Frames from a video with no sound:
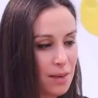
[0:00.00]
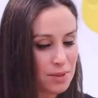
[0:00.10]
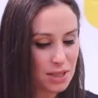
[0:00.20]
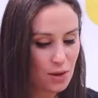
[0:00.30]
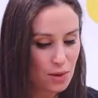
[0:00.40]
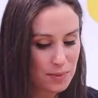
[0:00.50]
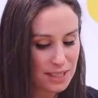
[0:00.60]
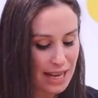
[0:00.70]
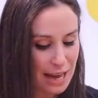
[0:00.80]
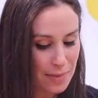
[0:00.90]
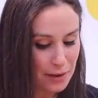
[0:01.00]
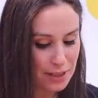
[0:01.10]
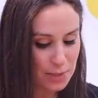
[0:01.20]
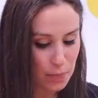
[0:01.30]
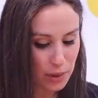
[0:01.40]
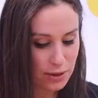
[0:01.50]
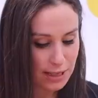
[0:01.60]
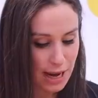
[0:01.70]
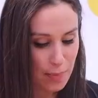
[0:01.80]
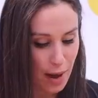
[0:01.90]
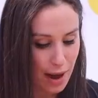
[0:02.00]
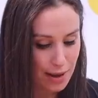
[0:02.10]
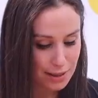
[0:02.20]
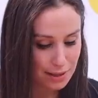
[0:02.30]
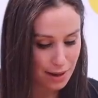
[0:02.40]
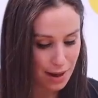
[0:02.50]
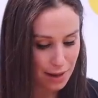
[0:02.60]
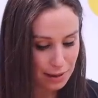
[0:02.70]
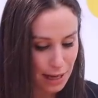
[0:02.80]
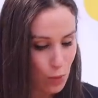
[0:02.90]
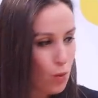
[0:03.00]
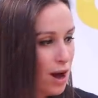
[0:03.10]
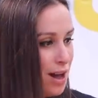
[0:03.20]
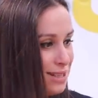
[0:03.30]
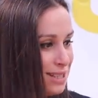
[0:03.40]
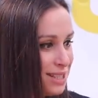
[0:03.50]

I'm so upset about this bird's eye pasta. Like what?